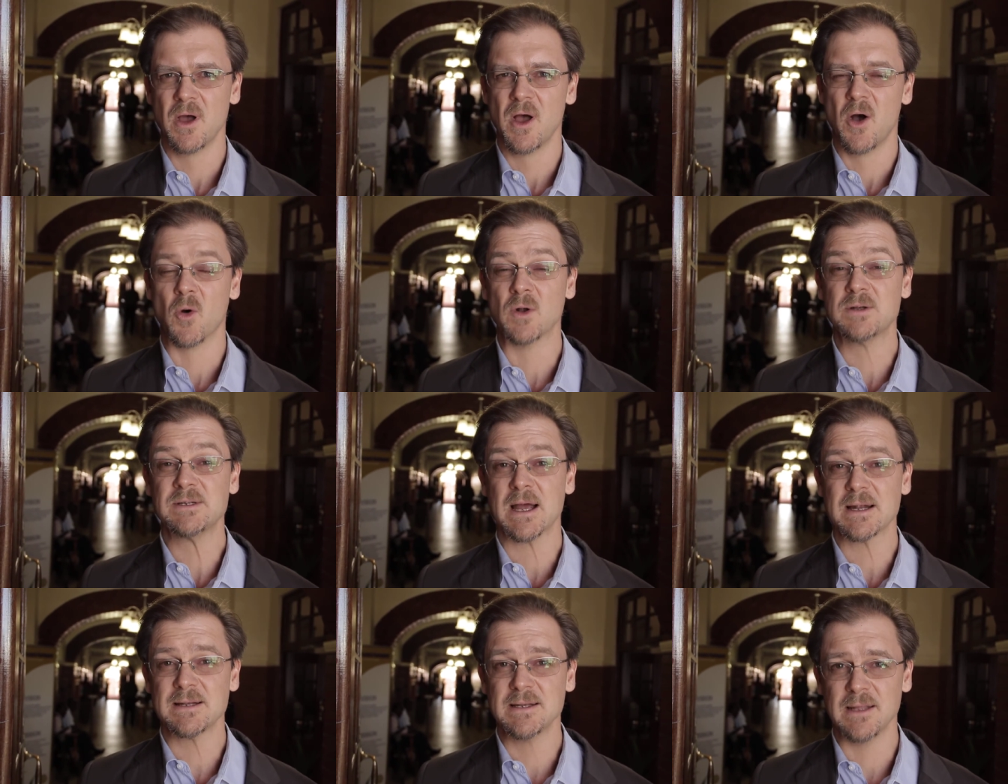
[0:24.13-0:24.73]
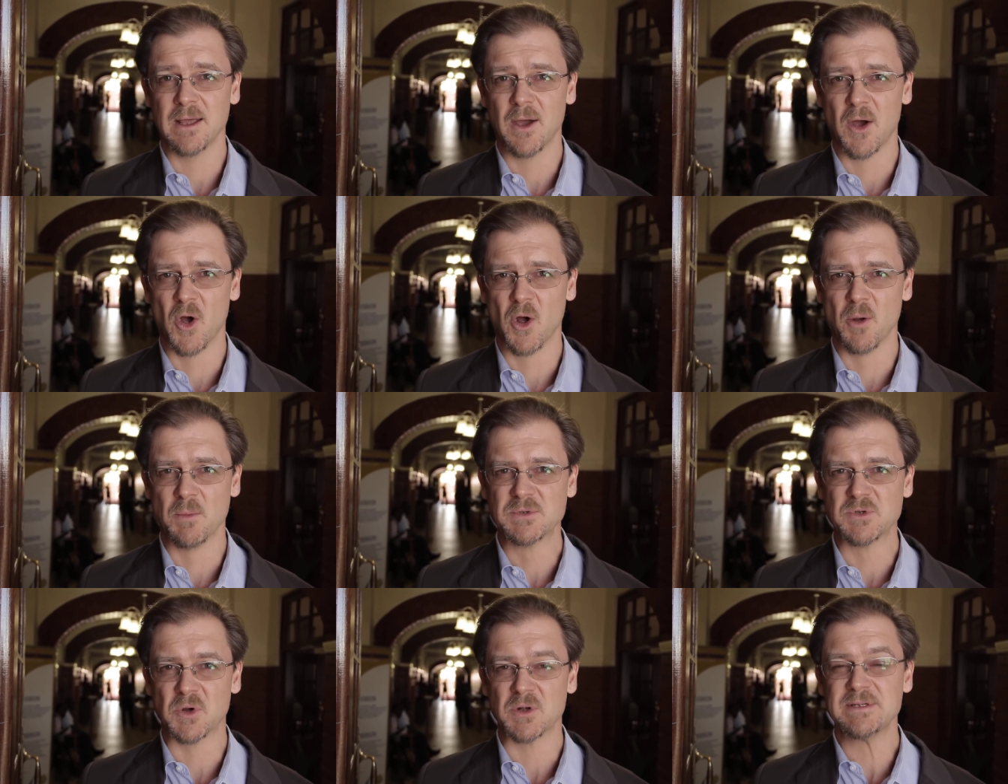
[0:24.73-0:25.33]
or attacked in their
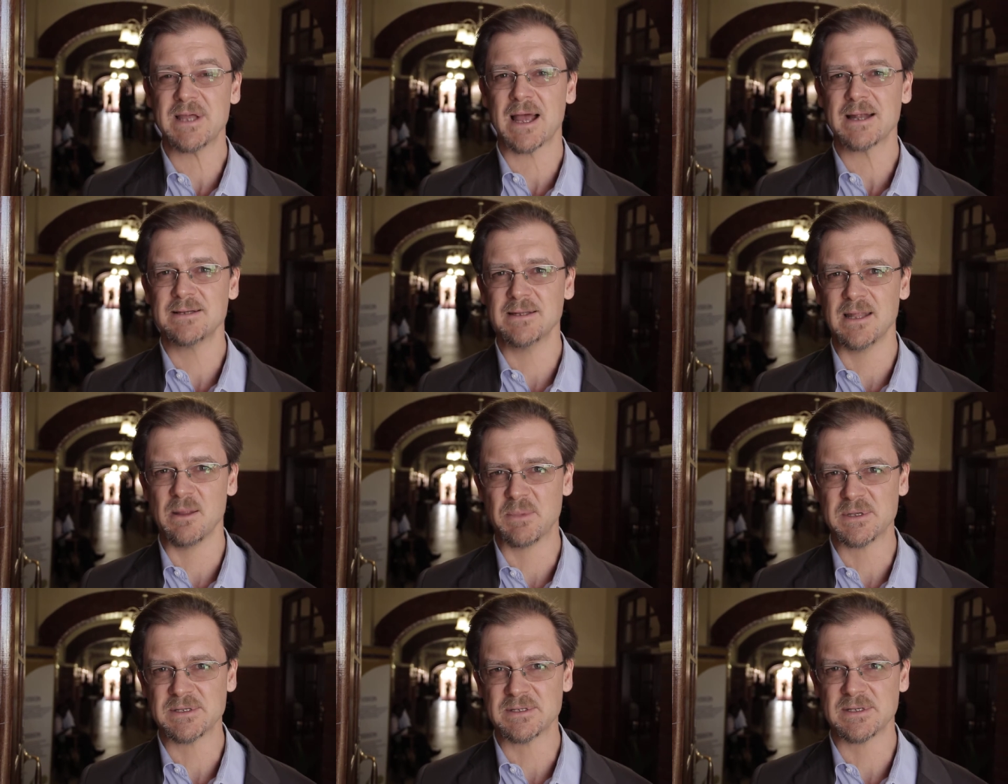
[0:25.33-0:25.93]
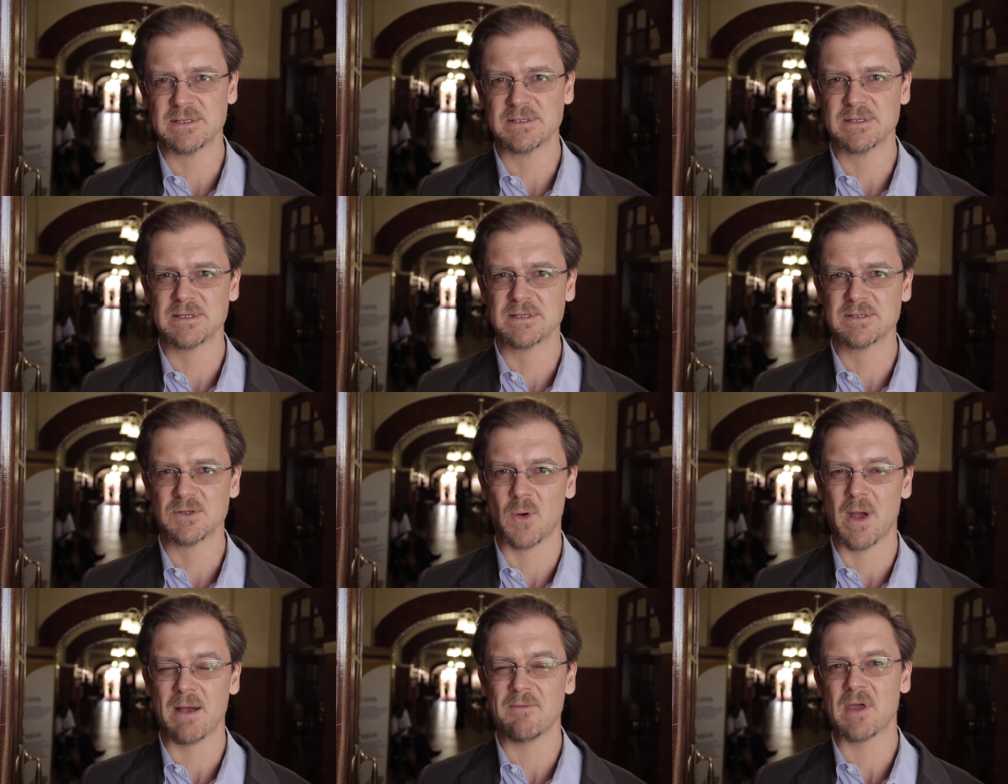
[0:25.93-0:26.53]
homes, or attacked in their businesses,
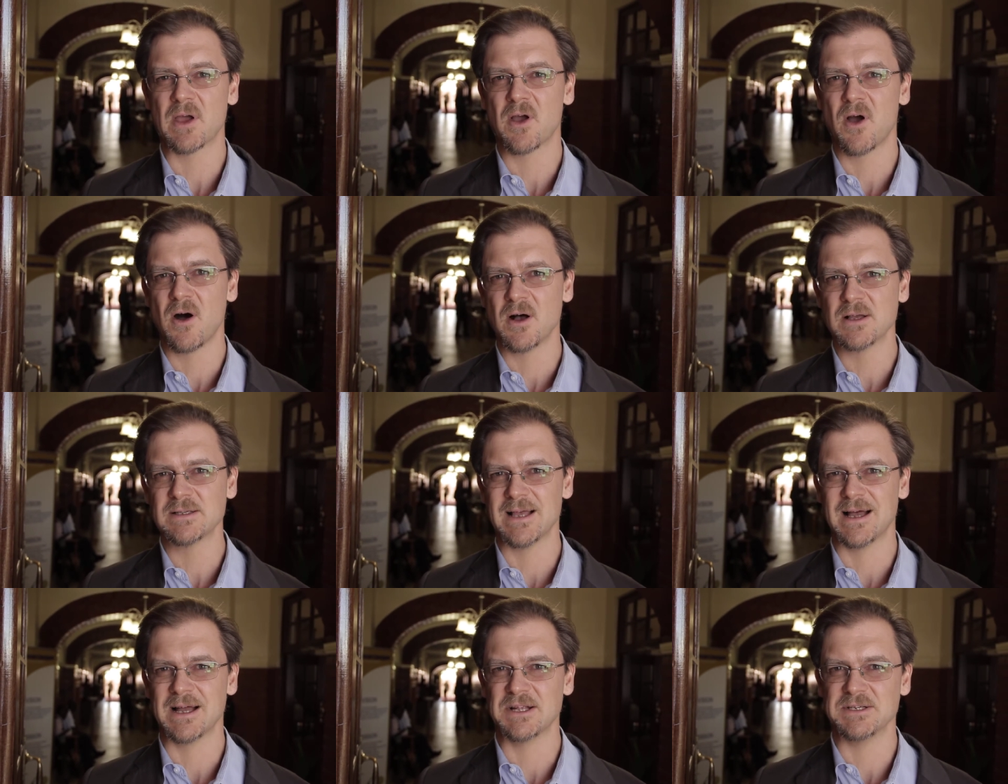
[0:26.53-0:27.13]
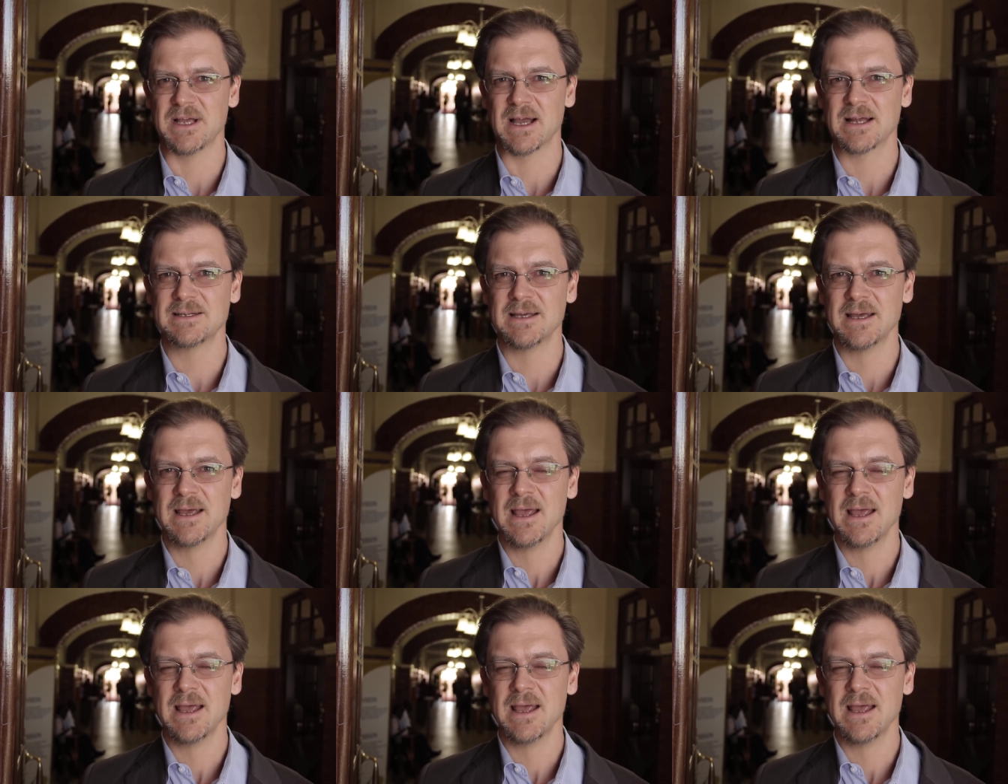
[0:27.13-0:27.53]
or have their cars hijacked,